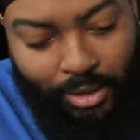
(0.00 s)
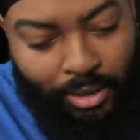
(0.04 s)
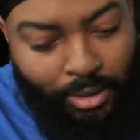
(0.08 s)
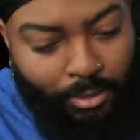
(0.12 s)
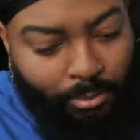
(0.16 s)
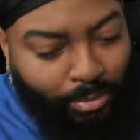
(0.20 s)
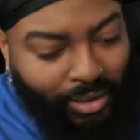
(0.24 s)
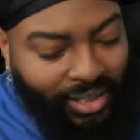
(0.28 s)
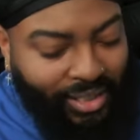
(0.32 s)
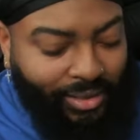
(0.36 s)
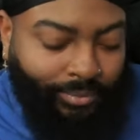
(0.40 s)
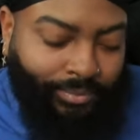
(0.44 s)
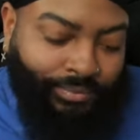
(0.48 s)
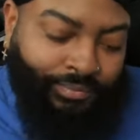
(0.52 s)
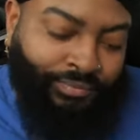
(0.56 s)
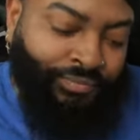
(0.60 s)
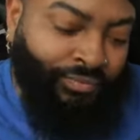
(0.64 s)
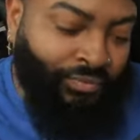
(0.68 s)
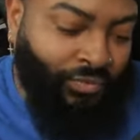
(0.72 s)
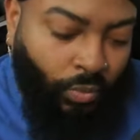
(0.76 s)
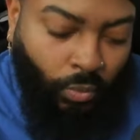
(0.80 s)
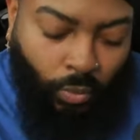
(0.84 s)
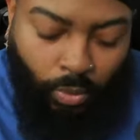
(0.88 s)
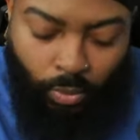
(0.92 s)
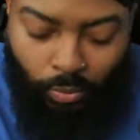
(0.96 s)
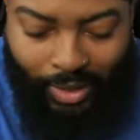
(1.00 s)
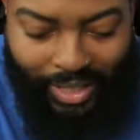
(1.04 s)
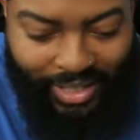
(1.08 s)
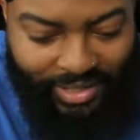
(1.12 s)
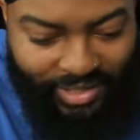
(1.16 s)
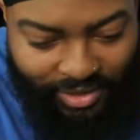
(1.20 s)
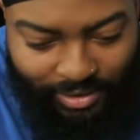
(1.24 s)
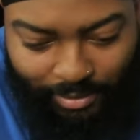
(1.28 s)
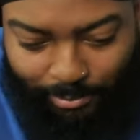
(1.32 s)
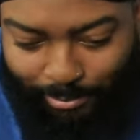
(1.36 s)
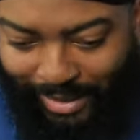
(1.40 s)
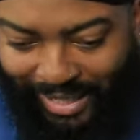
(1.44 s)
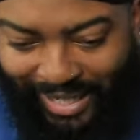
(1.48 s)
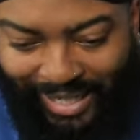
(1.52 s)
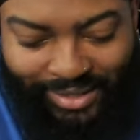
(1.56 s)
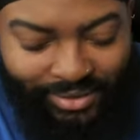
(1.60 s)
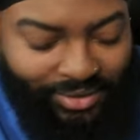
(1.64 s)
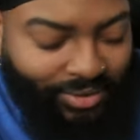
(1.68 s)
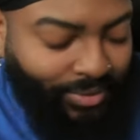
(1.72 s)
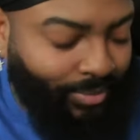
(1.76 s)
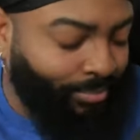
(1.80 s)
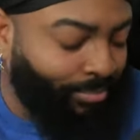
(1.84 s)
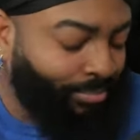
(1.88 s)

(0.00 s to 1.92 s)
But we're watching the match.